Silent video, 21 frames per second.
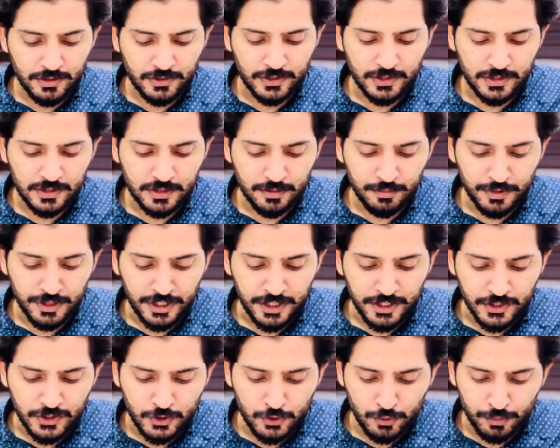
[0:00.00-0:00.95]
system
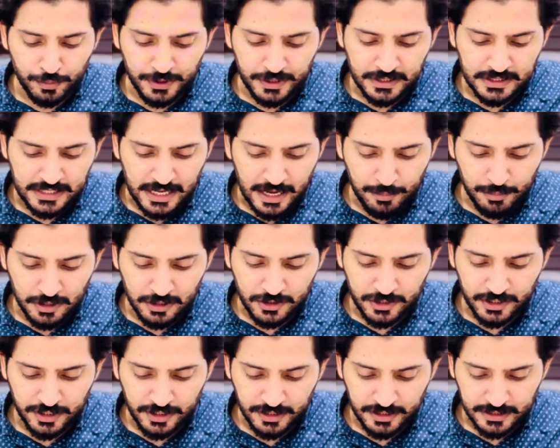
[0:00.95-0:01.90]
needs to be
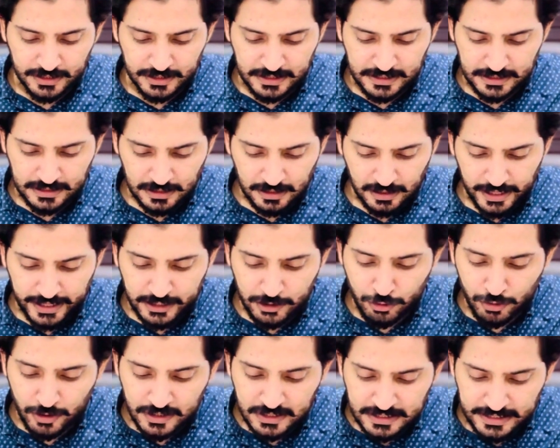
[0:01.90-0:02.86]
simultaneous, like
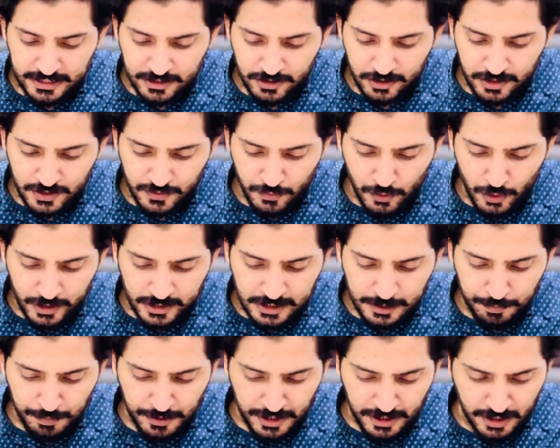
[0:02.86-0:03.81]
translator's voice
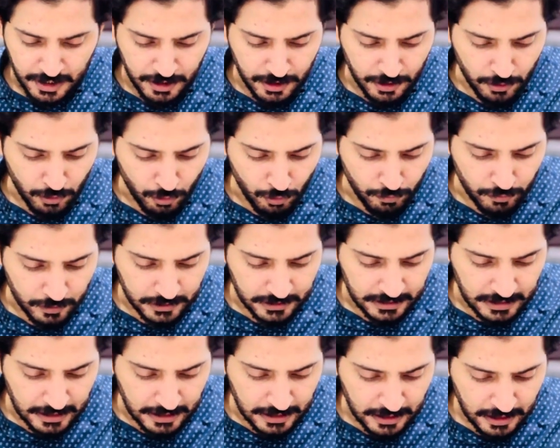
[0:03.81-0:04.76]
speaking over
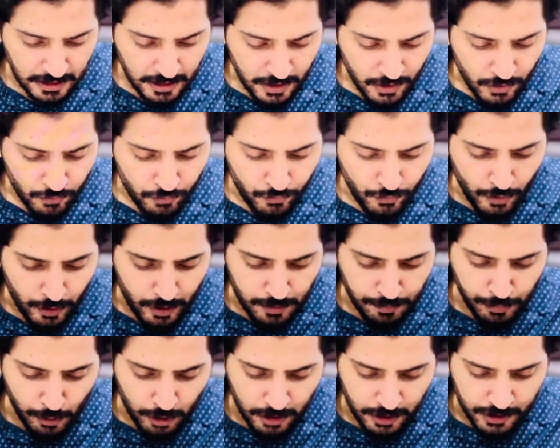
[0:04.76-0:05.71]
the
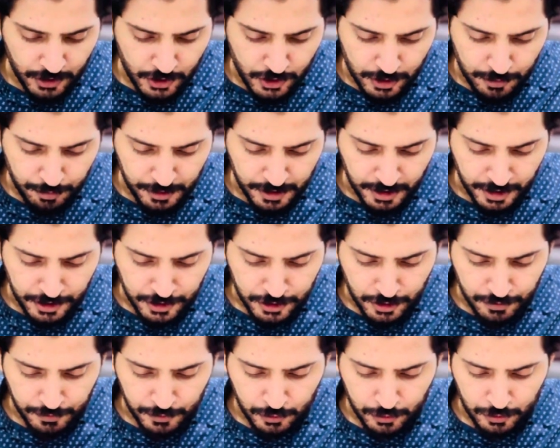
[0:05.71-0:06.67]
foreign politician being
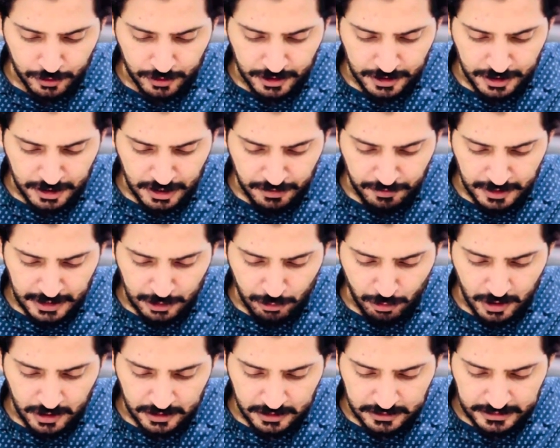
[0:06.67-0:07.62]
interviewed on the TV,
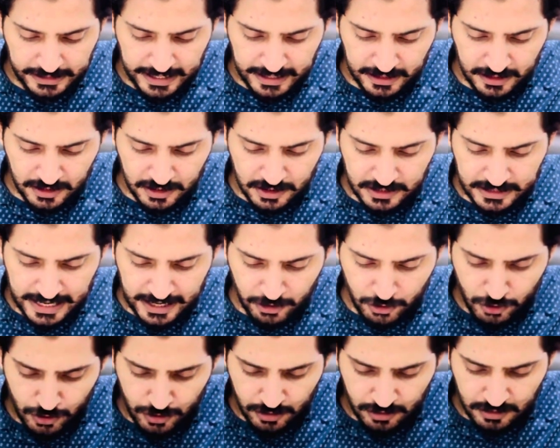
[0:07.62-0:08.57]
rather than in
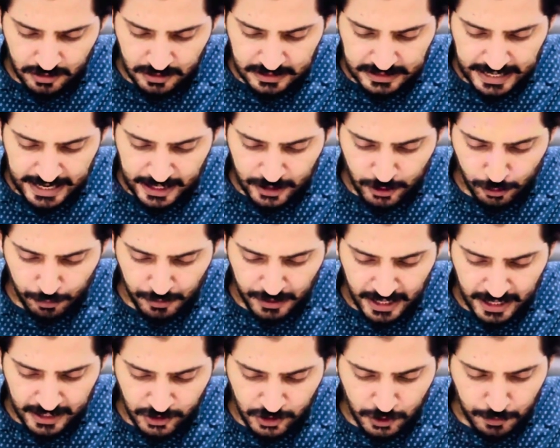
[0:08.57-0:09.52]
sections that
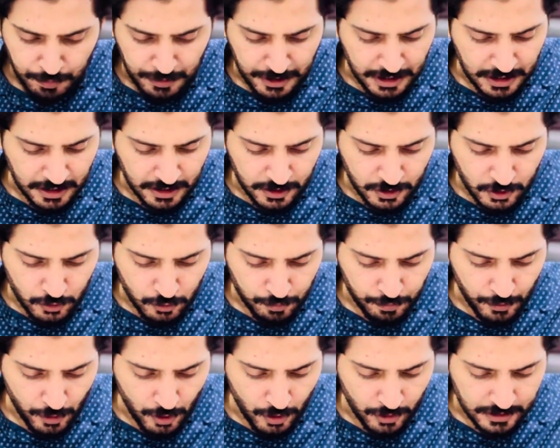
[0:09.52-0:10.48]
oblige speakers to
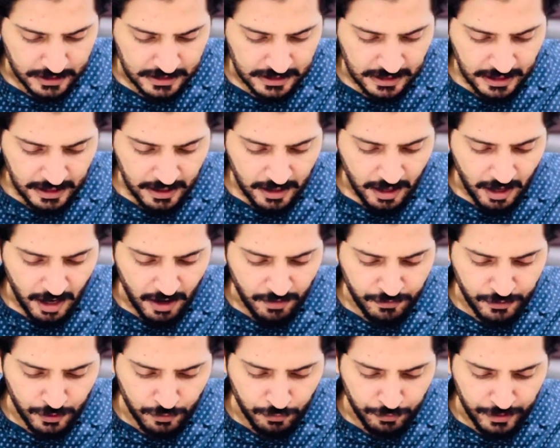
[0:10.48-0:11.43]
pause
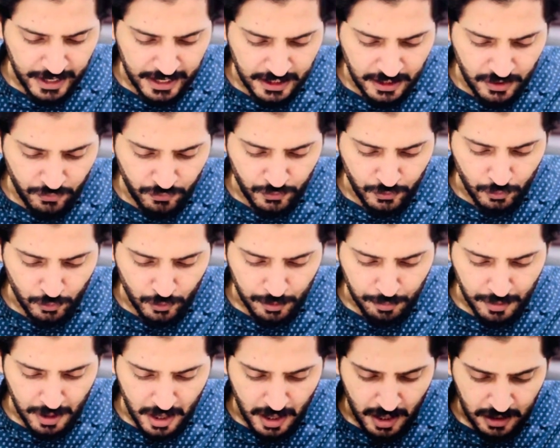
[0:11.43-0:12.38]
after very few
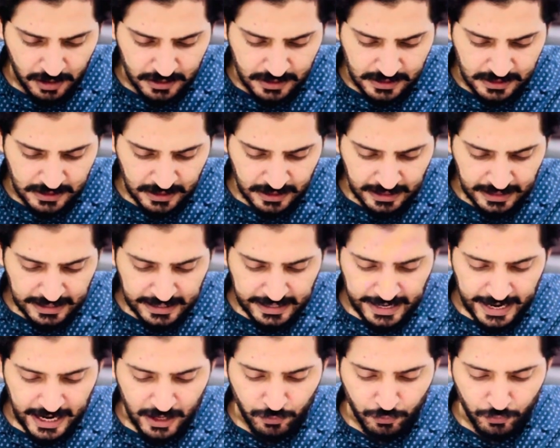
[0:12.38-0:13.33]
remarks
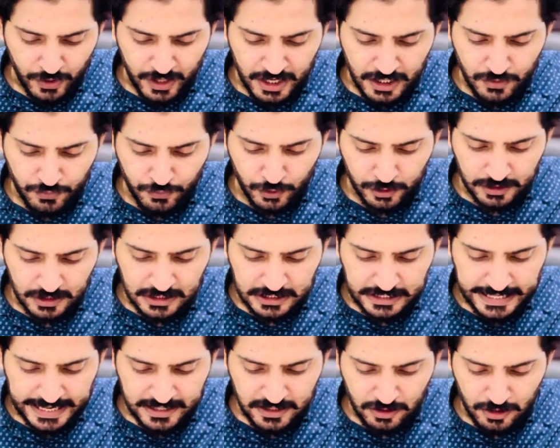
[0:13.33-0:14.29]
and wait for the
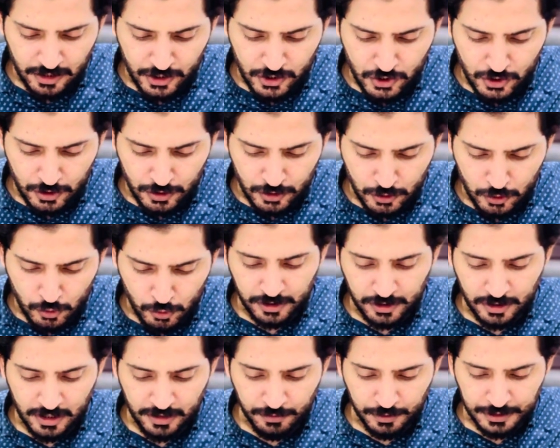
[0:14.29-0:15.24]
translation to be
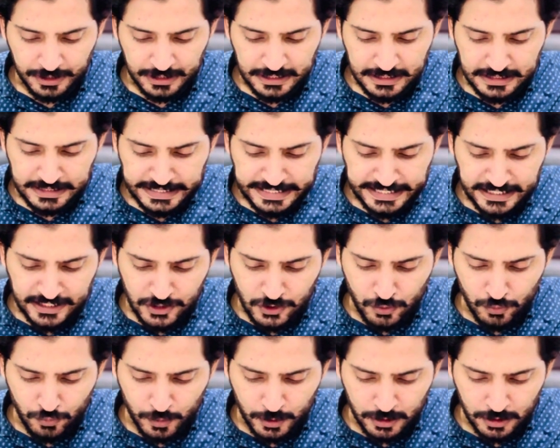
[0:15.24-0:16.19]
delivered. It needs
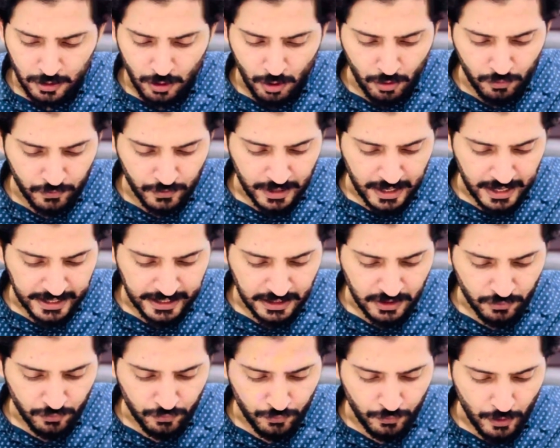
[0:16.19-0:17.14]
to work
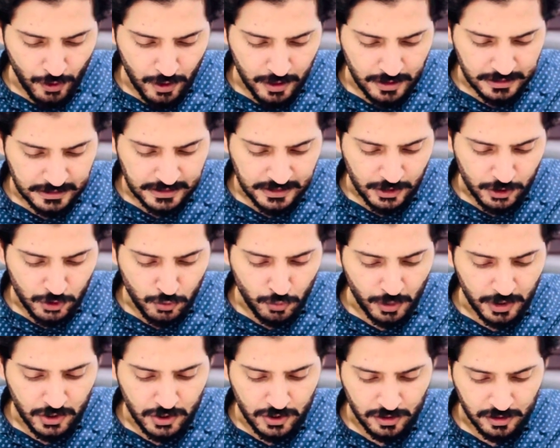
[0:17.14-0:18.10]
offline for
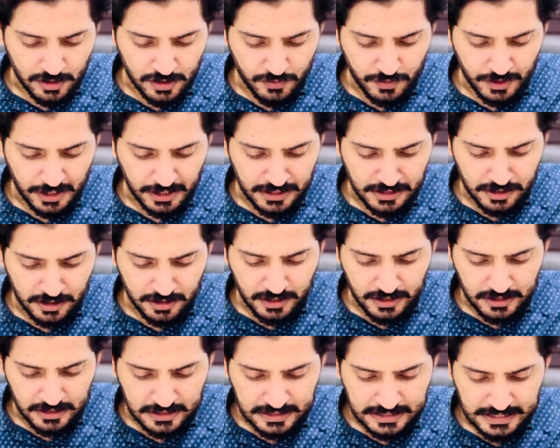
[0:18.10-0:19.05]
situations where
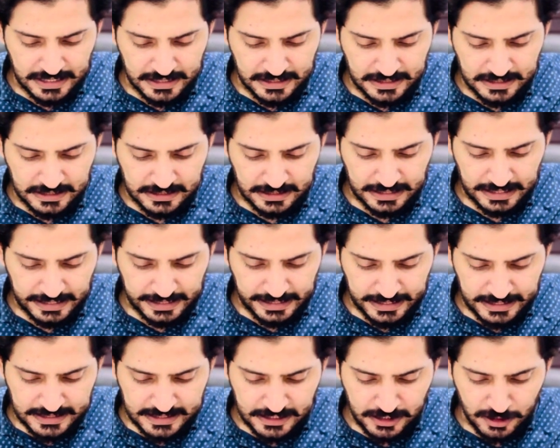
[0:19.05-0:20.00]
internet access
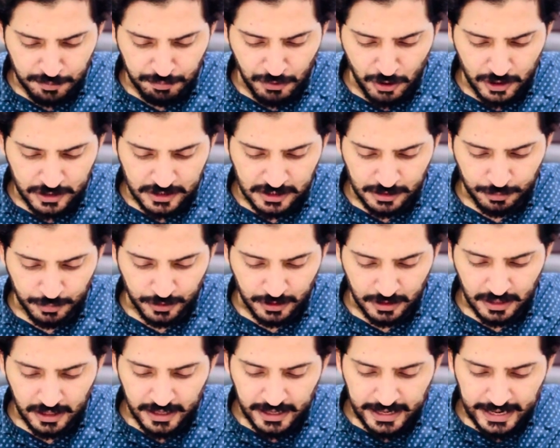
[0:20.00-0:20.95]
isn't
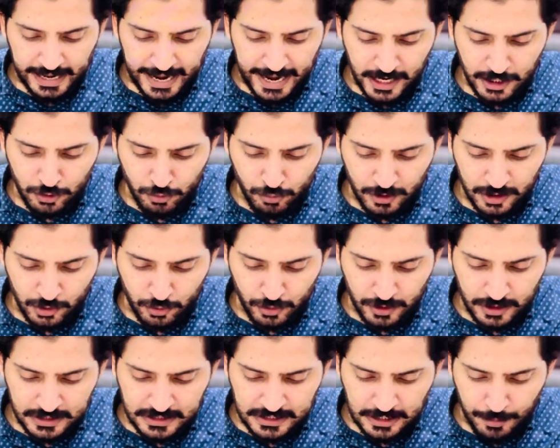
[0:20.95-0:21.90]
possible, and to
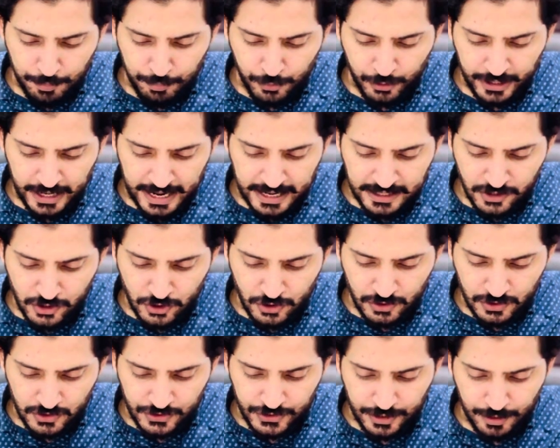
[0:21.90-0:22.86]
address
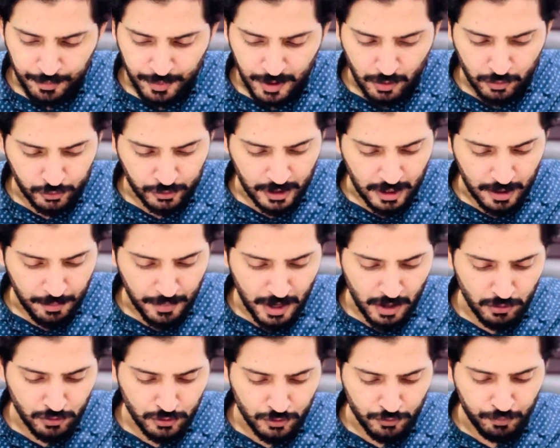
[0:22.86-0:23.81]
apprehensions about the
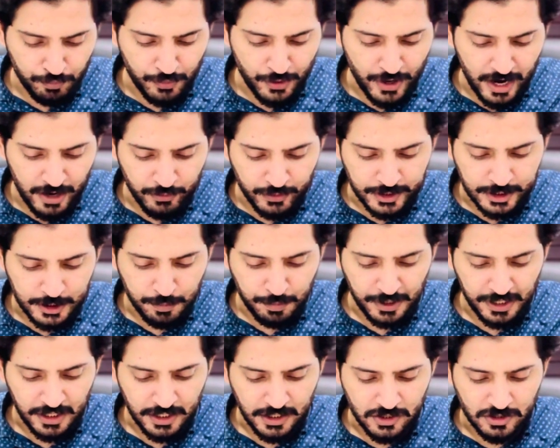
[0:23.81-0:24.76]
amount of private
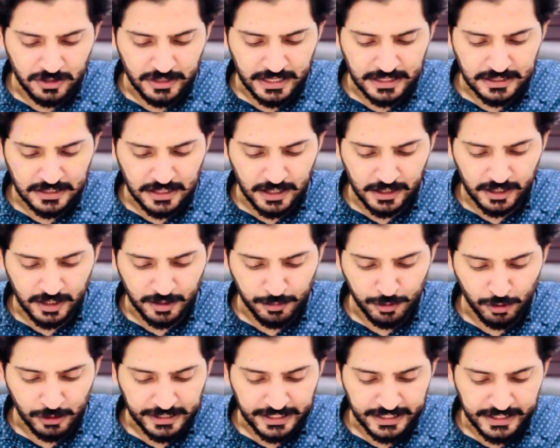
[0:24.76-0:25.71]
speech data
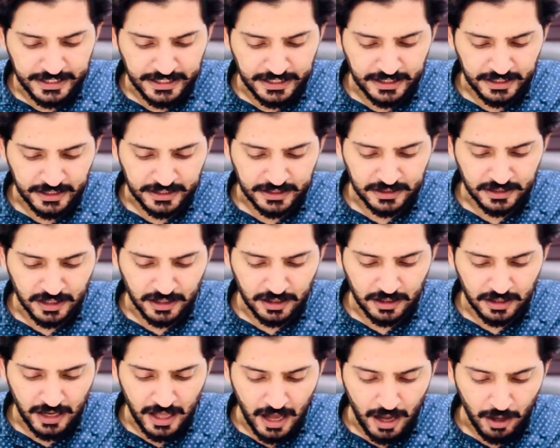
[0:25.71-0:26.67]
accumulating in
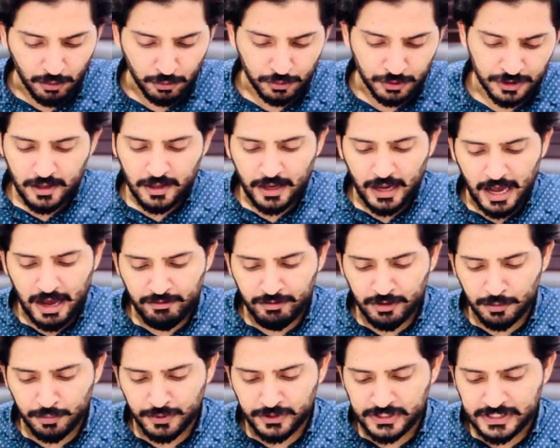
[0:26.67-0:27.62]
the cloud,
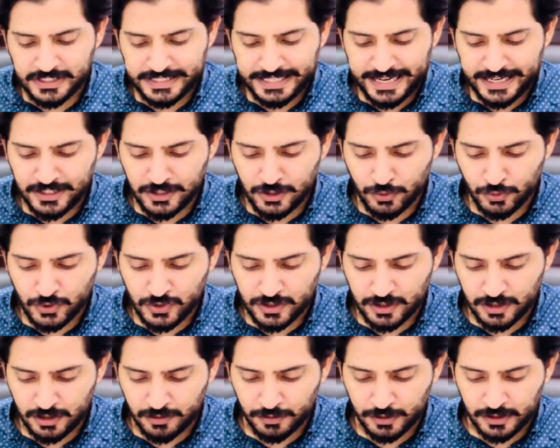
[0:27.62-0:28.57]
having been sent to
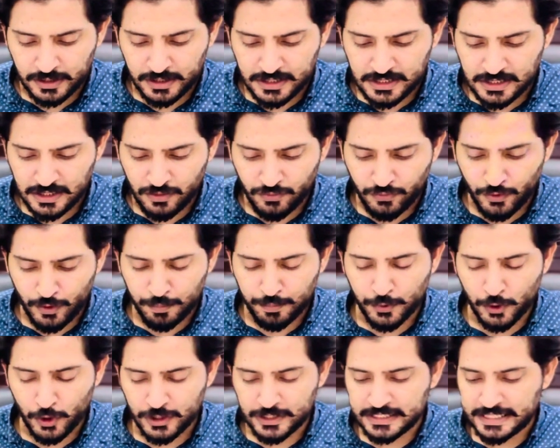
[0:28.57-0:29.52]
servers for
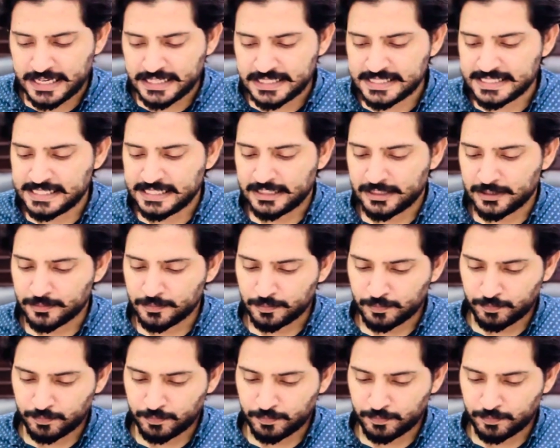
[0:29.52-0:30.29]
processing.